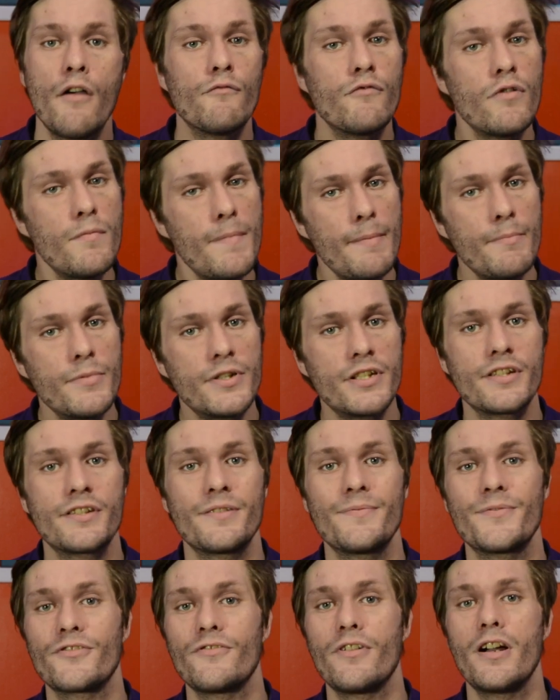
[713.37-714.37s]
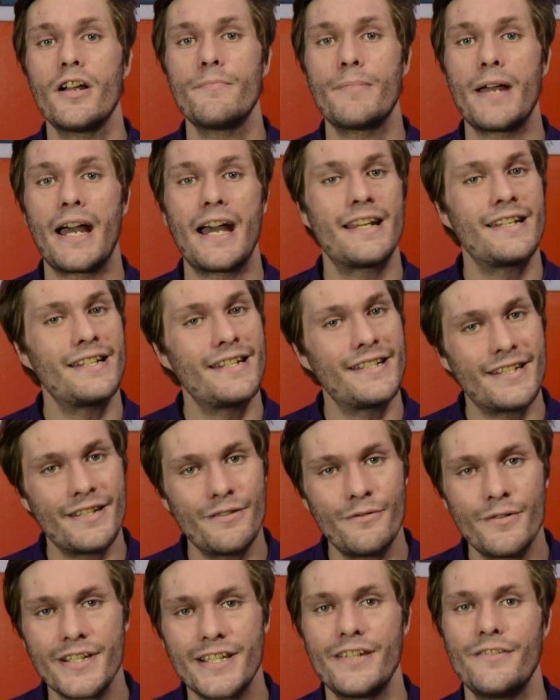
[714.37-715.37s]
Remember to subscribe and
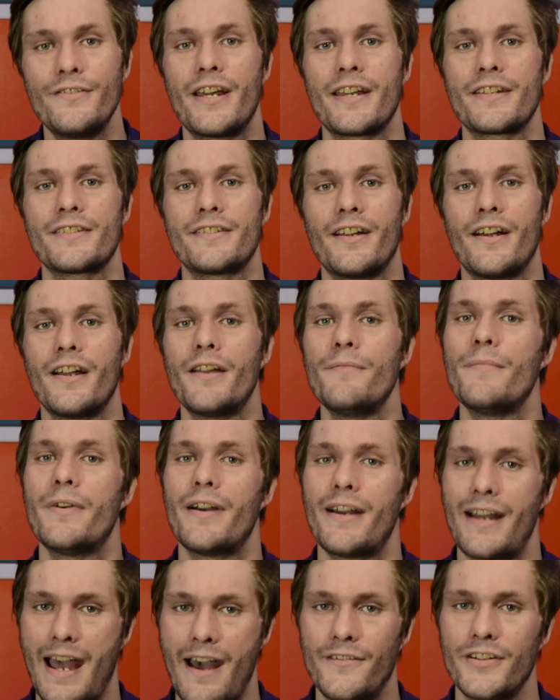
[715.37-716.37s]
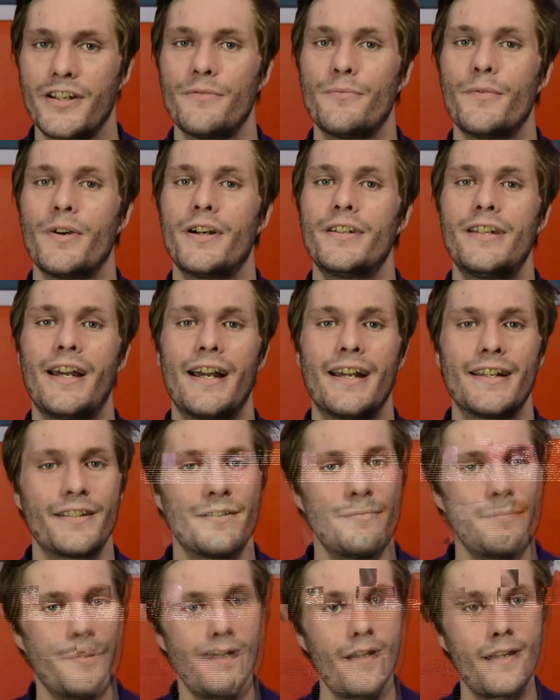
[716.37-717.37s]
until I see you next time, have a good one and
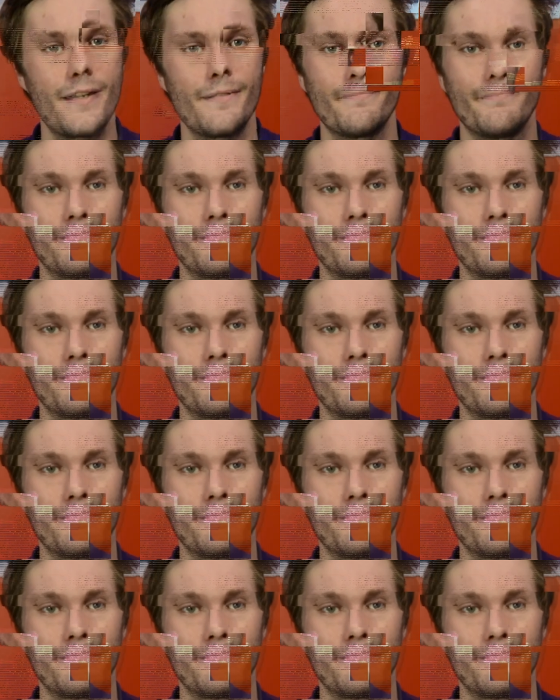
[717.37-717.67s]
goodbye.